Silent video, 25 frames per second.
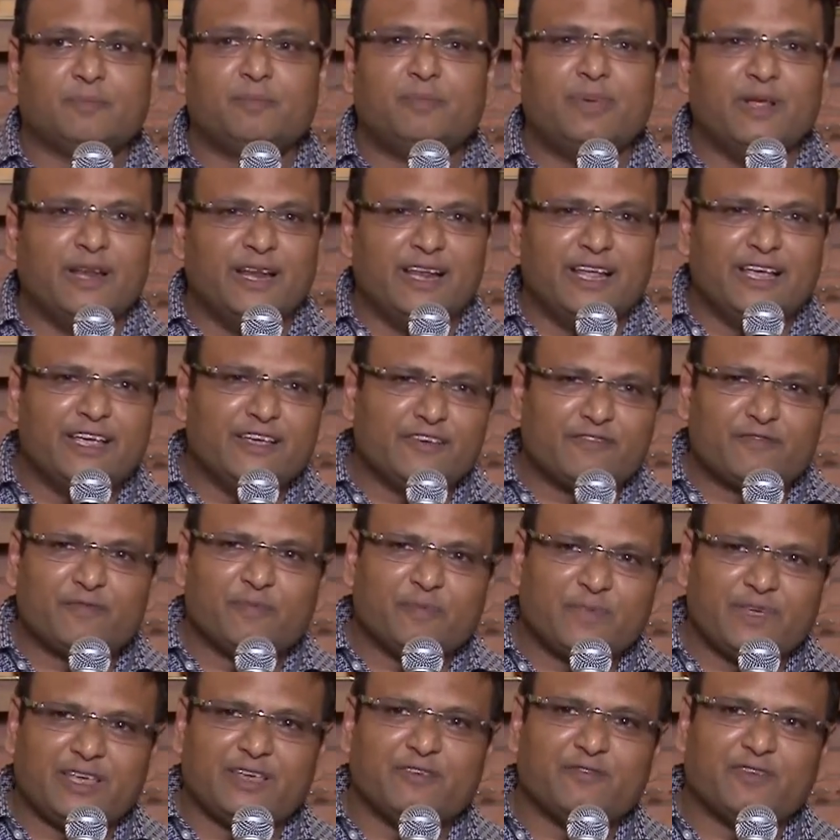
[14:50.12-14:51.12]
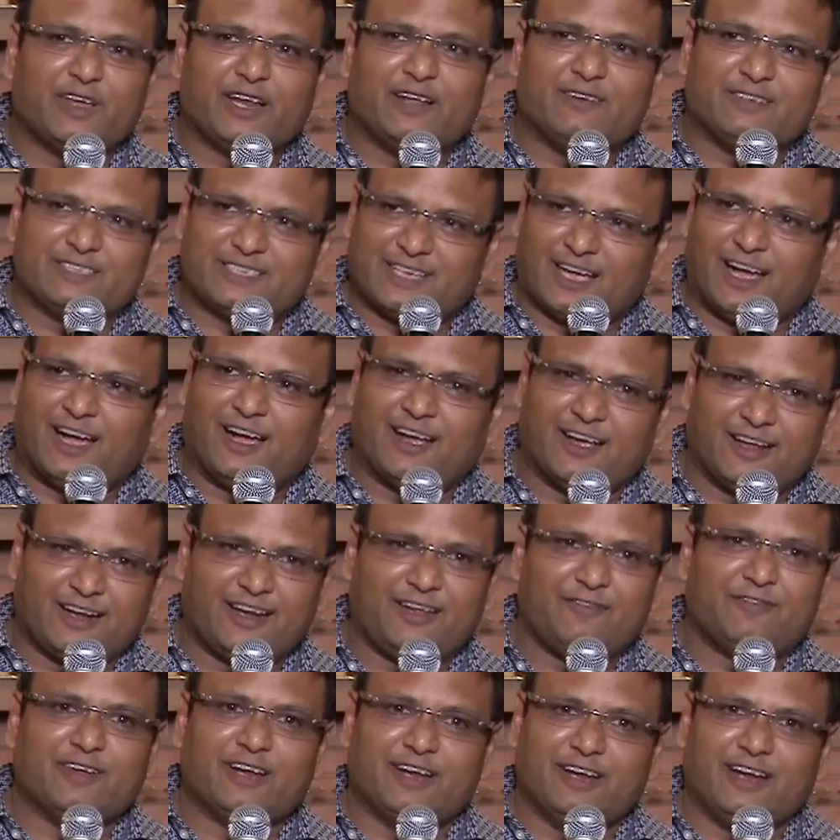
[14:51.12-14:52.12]
Believe me, when I was
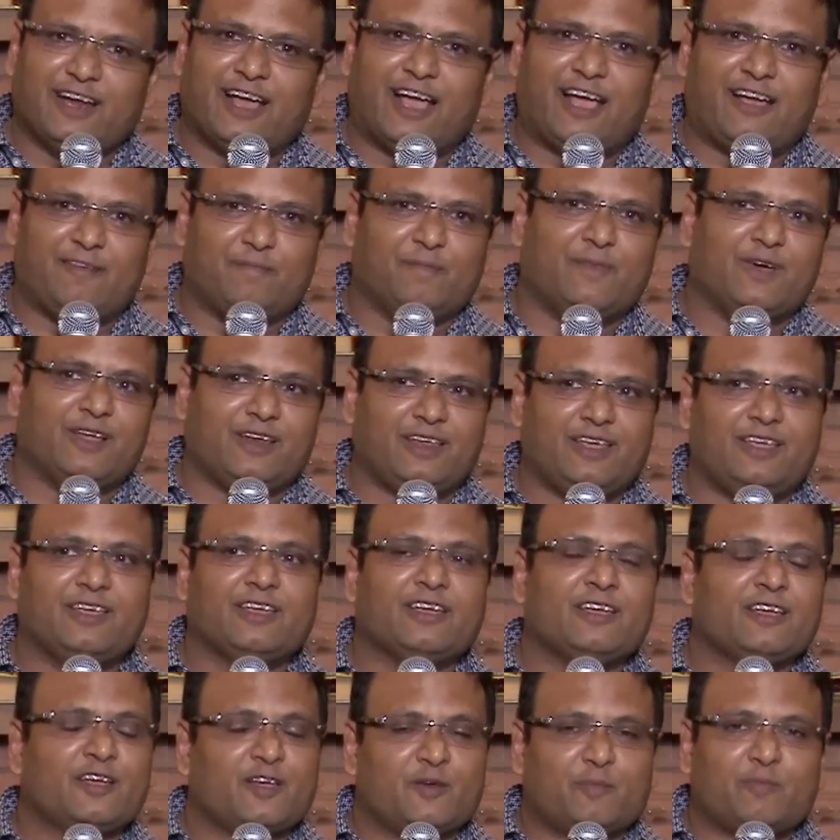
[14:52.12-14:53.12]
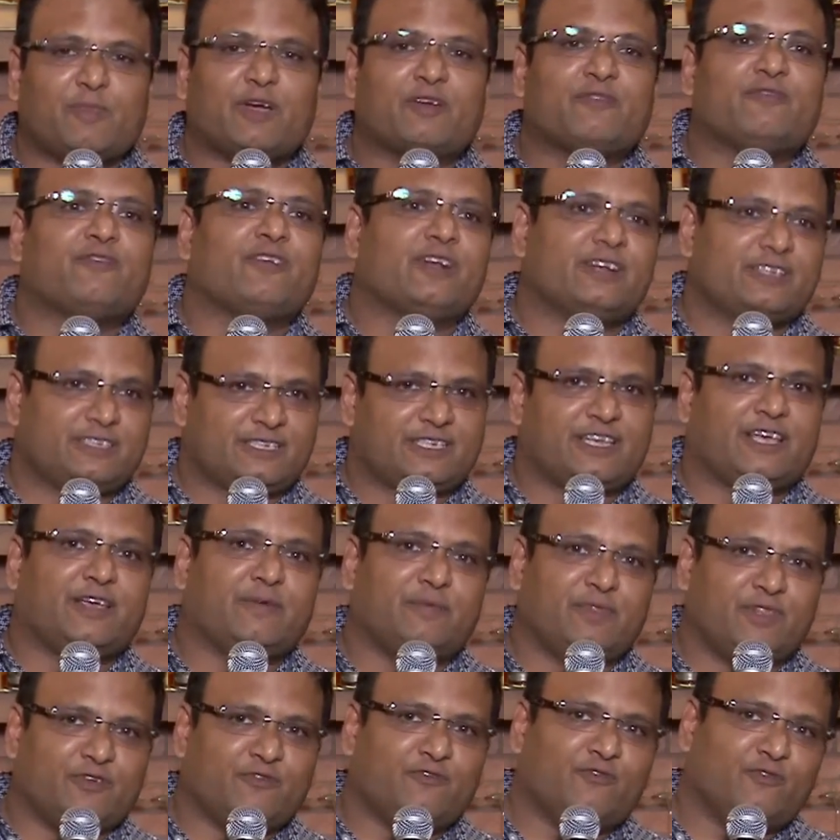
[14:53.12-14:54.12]
hungry, when I didn't have money, my friends gave
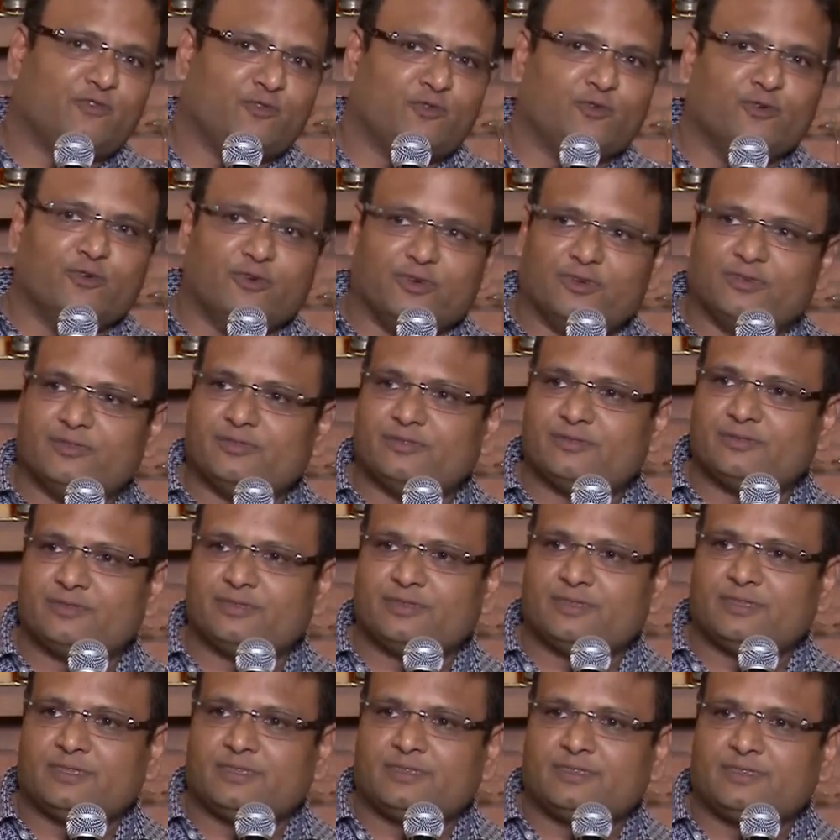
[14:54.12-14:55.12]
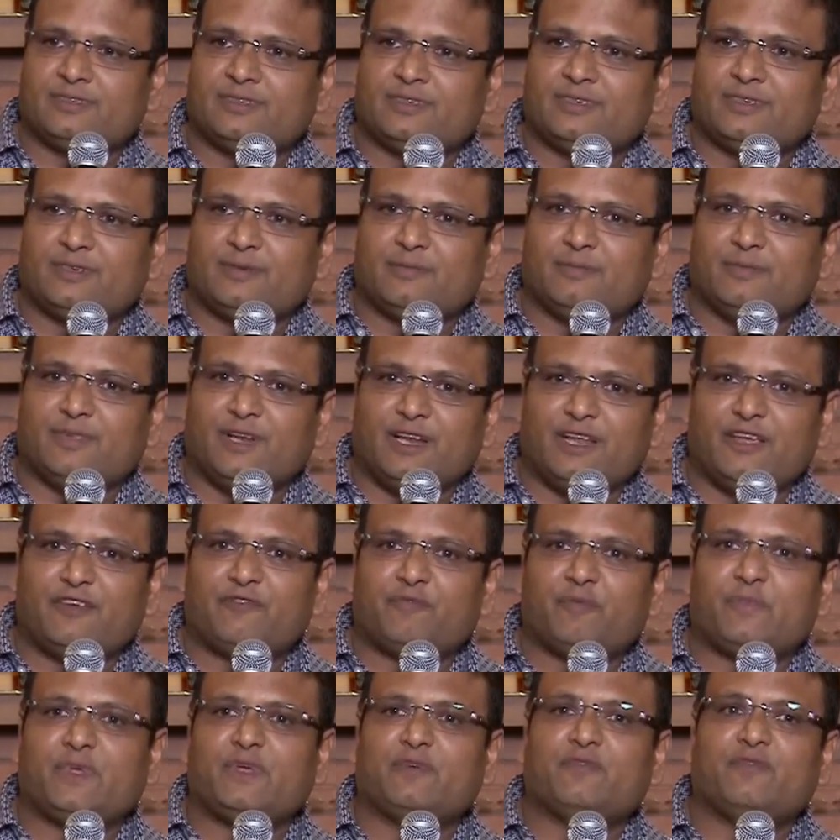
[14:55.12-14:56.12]
me the food. Believe
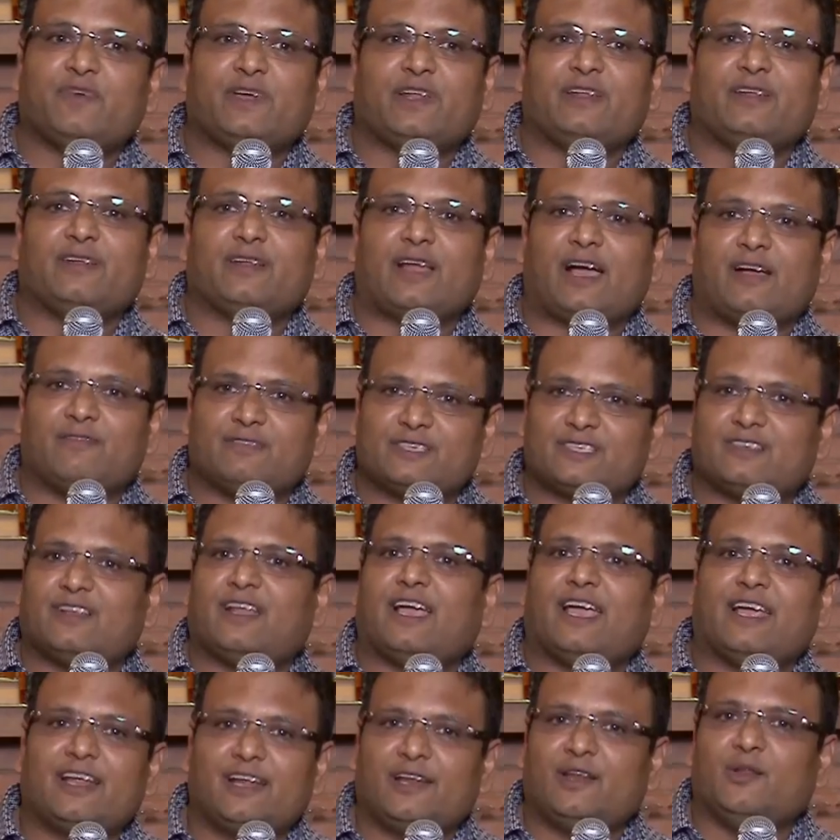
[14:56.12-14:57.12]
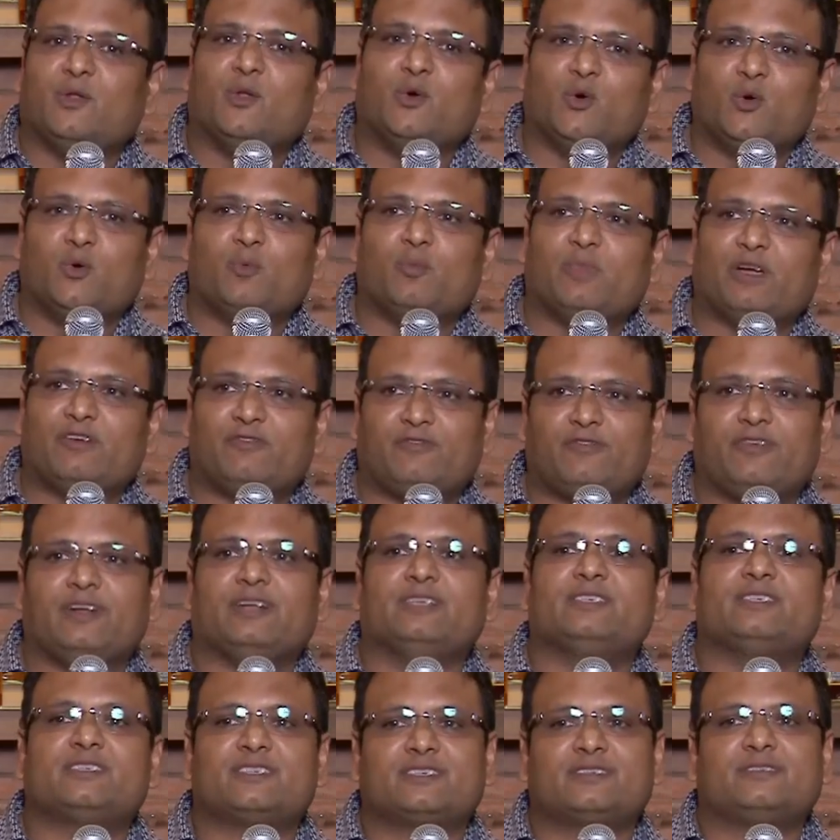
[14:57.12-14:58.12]
me, when I was lying low, my
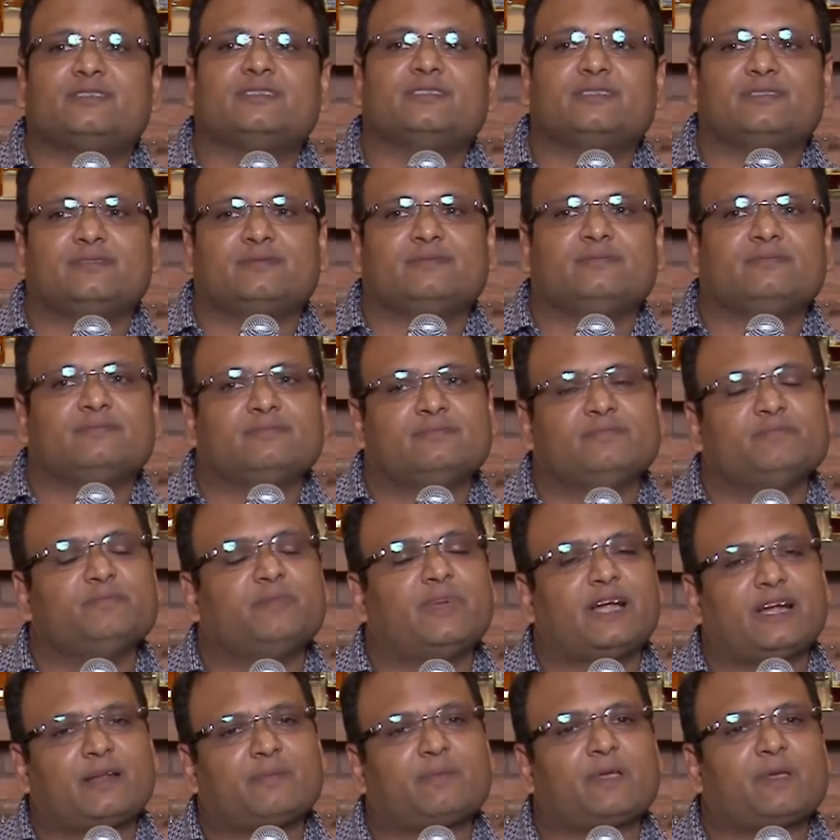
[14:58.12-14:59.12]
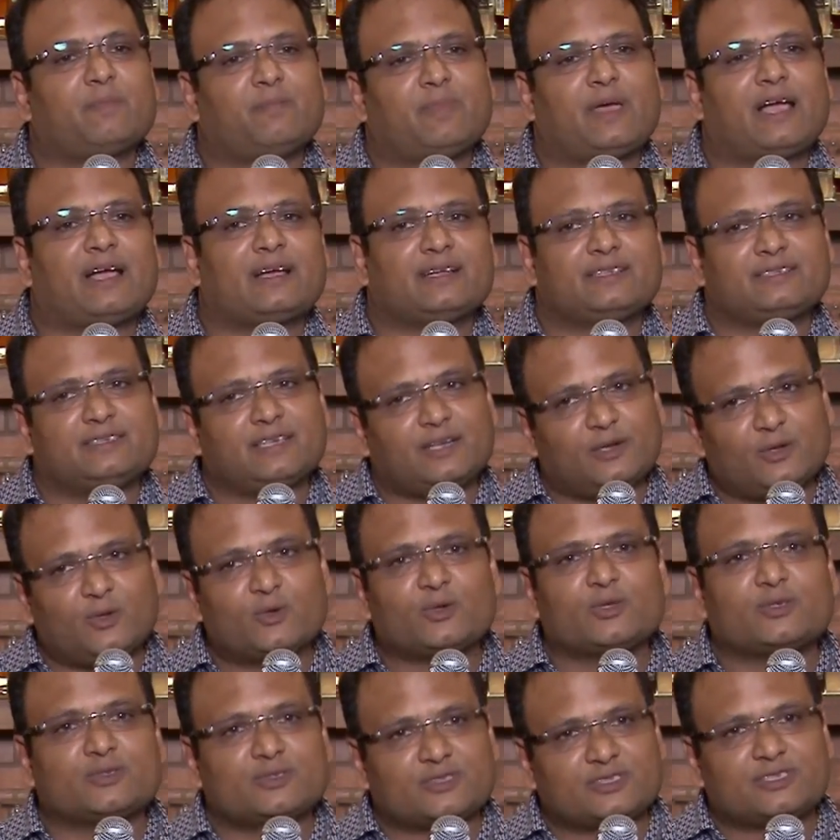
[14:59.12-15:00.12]
friends pat my back and said, look,
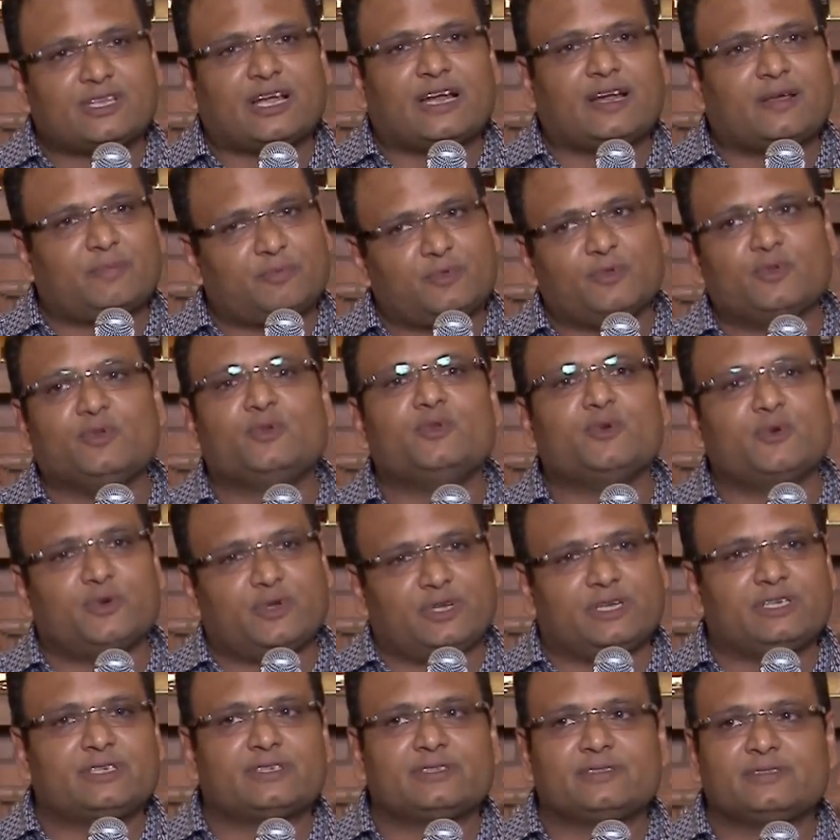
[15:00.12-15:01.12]
stand up, you'll do it.